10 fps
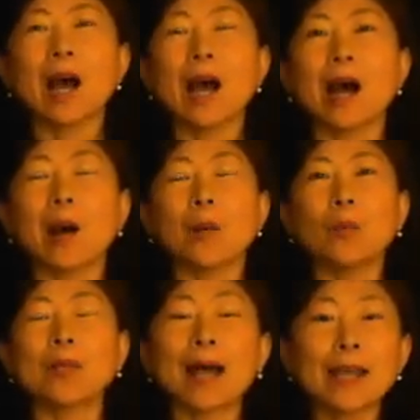
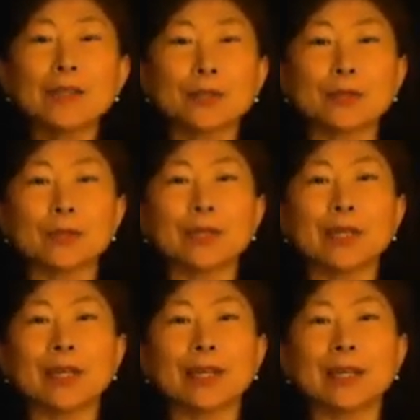What I do
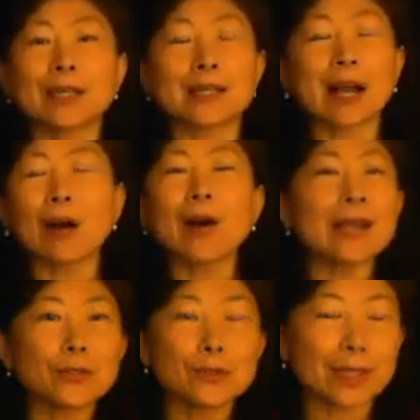is, how
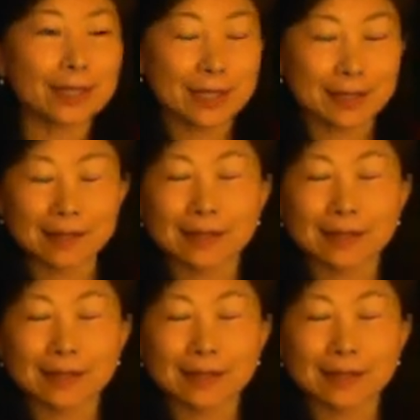I do it